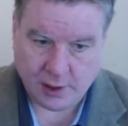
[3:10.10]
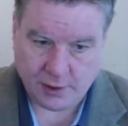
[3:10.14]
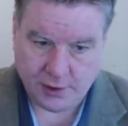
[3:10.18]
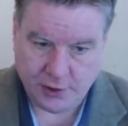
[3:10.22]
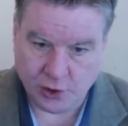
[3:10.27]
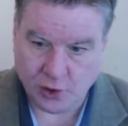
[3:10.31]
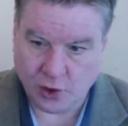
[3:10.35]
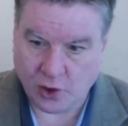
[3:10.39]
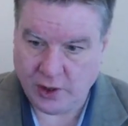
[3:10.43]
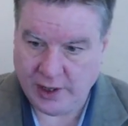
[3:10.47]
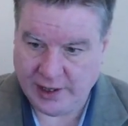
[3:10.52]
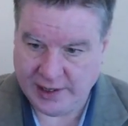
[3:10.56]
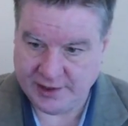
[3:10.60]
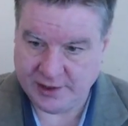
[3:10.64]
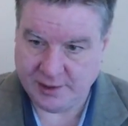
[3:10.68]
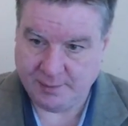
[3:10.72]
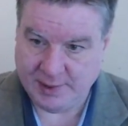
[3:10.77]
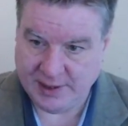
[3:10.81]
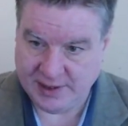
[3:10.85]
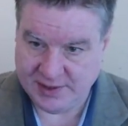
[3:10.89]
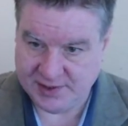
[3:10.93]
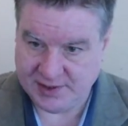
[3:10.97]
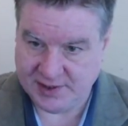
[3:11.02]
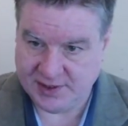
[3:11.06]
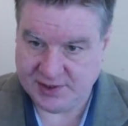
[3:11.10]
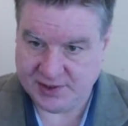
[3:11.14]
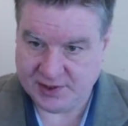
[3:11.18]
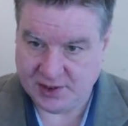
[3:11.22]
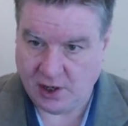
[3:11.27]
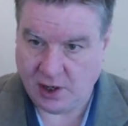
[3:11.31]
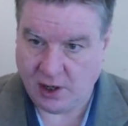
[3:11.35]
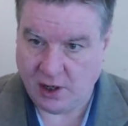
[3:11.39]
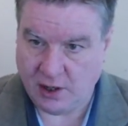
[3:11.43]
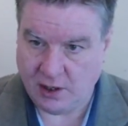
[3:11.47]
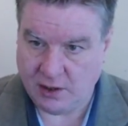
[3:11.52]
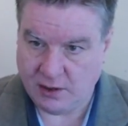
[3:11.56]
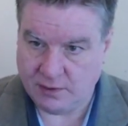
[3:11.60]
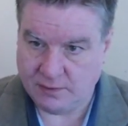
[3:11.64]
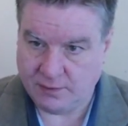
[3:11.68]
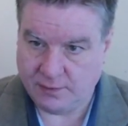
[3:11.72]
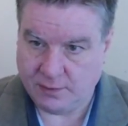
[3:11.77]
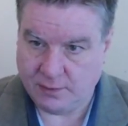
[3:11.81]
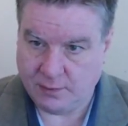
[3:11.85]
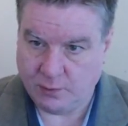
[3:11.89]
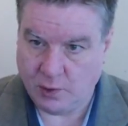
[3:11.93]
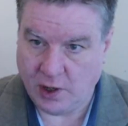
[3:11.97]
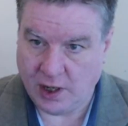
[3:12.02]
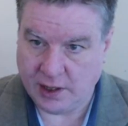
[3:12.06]
you're in the business
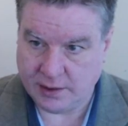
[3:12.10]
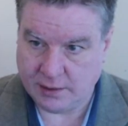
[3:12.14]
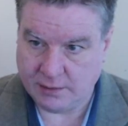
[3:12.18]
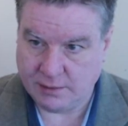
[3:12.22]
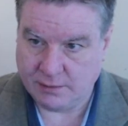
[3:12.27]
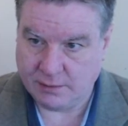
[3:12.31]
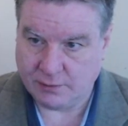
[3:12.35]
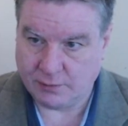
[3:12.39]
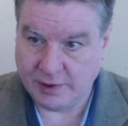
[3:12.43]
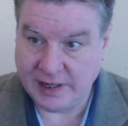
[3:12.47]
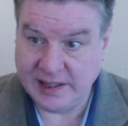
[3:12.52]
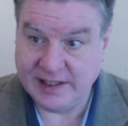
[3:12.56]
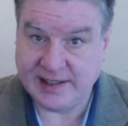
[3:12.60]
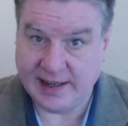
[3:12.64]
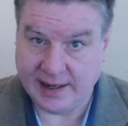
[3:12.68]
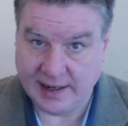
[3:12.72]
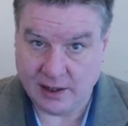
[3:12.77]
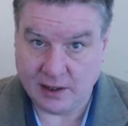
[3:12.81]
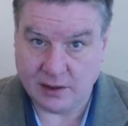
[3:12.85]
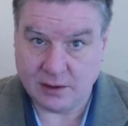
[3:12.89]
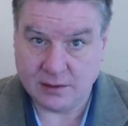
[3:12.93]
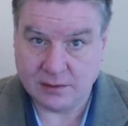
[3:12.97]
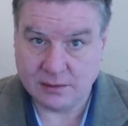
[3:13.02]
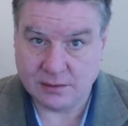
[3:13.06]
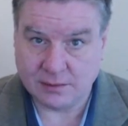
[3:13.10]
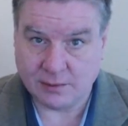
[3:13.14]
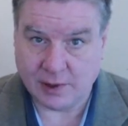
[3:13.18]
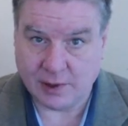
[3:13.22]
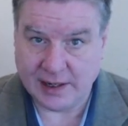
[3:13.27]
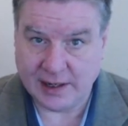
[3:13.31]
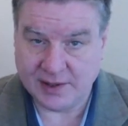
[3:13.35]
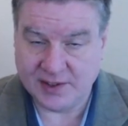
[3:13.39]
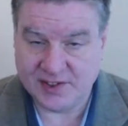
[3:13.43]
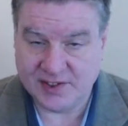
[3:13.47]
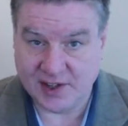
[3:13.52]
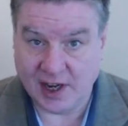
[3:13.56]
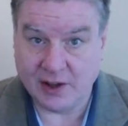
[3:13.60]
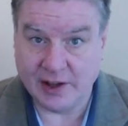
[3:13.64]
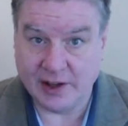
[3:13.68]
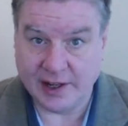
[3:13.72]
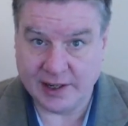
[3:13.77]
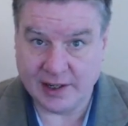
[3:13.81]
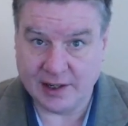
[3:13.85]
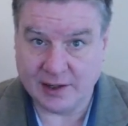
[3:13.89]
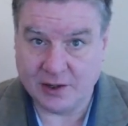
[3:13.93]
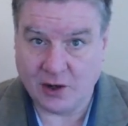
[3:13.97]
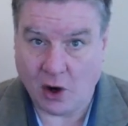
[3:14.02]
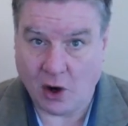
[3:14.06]
of what? Retail, right?
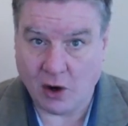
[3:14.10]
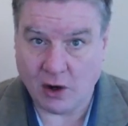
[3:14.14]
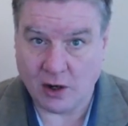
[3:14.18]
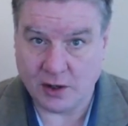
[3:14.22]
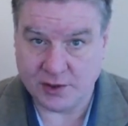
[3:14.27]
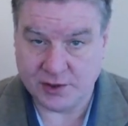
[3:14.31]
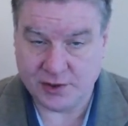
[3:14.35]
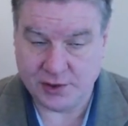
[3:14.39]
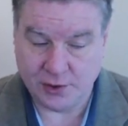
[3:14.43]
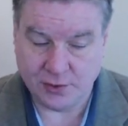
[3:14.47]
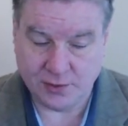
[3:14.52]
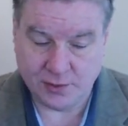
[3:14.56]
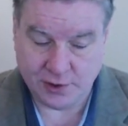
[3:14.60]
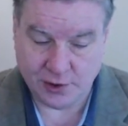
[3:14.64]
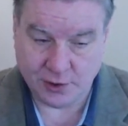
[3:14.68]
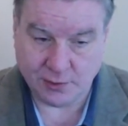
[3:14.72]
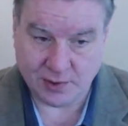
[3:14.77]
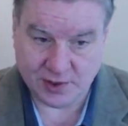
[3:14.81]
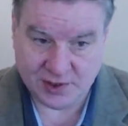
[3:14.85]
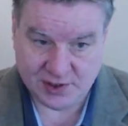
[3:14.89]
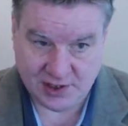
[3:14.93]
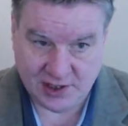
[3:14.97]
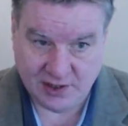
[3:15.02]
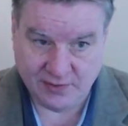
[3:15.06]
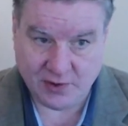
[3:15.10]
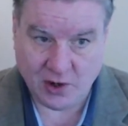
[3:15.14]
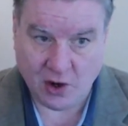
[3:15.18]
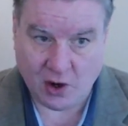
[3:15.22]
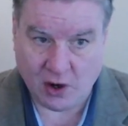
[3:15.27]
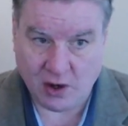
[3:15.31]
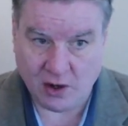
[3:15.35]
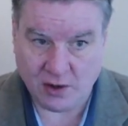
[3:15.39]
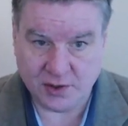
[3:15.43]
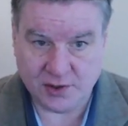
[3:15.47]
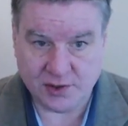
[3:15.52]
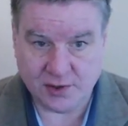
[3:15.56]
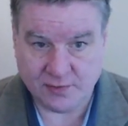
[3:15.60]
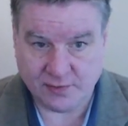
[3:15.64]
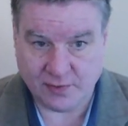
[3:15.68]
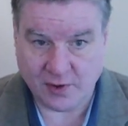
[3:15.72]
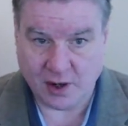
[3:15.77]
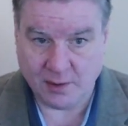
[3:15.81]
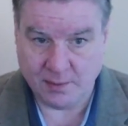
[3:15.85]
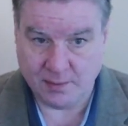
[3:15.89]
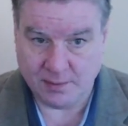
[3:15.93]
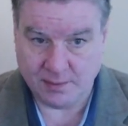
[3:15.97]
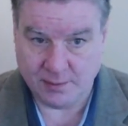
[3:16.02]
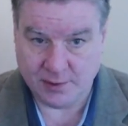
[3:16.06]
Selling cars. You receive cars
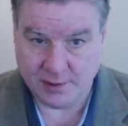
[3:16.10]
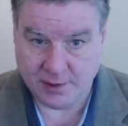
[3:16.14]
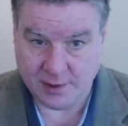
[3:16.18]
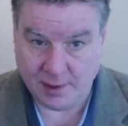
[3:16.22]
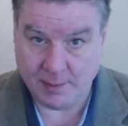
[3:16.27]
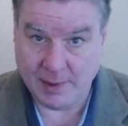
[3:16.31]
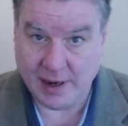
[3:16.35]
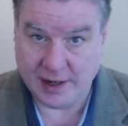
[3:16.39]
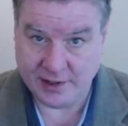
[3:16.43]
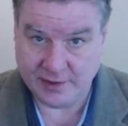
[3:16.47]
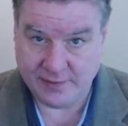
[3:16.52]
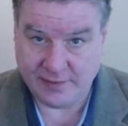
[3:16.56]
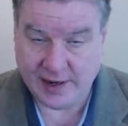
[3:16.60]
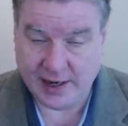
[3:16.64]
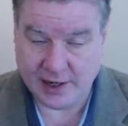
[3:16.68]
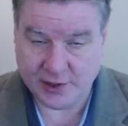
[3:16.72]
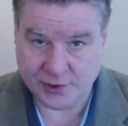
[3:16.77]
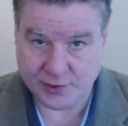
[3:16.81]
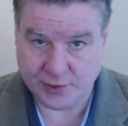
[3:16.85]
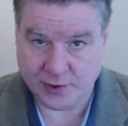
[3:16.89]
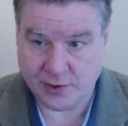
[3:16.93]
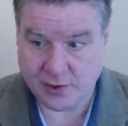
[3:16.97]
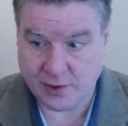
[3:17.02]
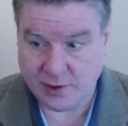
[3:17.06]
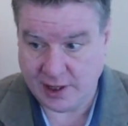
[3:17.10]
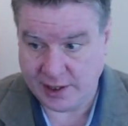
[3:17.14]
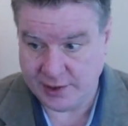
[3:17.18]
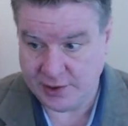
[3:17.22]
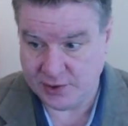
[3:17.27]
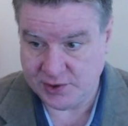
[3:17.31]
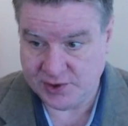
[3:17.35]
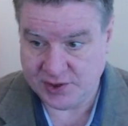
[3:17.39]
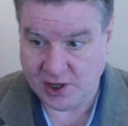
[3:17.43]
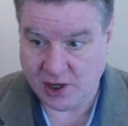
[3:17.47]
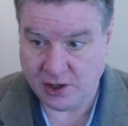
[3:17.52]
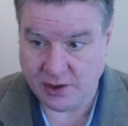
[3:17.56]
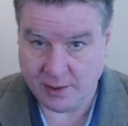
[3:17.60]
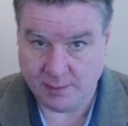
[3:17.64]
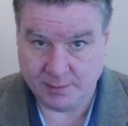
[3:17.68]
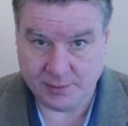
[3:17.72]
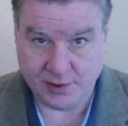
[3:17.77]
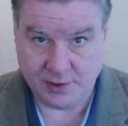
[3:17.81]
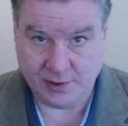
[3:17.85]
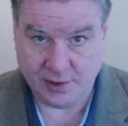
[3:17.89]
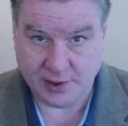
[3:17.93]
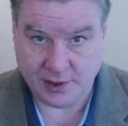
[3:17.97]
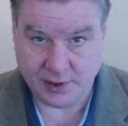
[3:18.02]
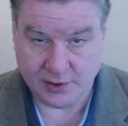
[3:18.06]
from the manufacturer and you sell them
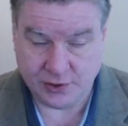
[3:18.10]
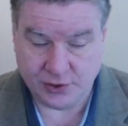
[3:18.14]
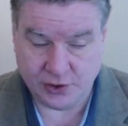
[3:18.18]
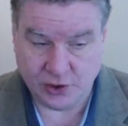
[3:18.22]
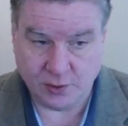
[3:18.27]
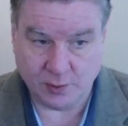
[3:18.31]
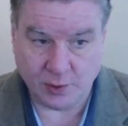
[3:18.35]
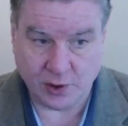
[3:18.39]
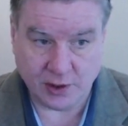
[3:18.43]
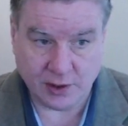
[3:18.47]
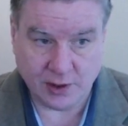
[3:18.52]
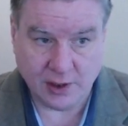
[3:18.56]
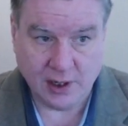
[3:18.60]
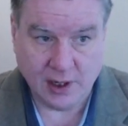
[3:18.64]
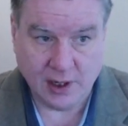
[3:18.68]
to the consumer.